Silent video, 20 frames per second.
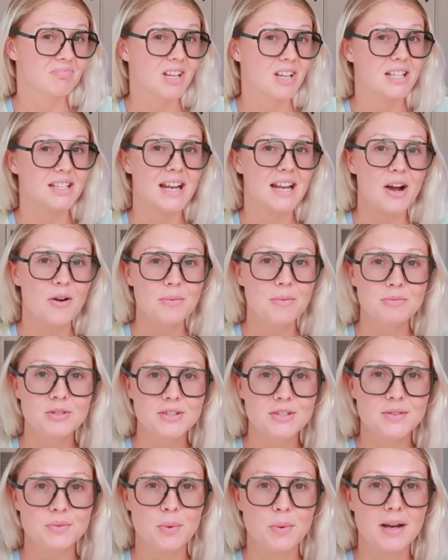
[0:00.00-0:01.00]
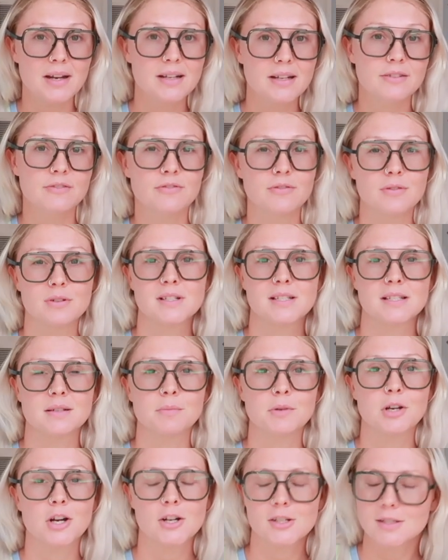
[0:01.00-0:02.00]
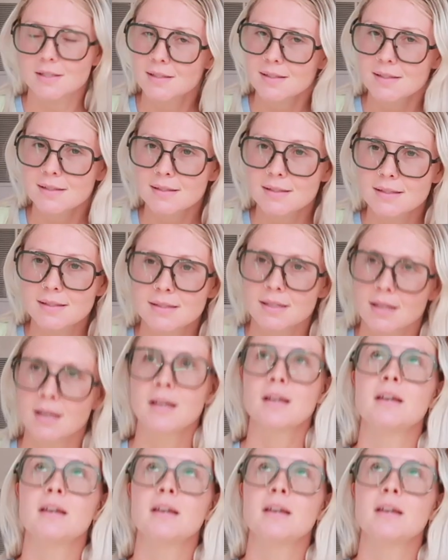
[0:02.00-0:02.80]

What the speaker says: Now I'm just waiting for some curtains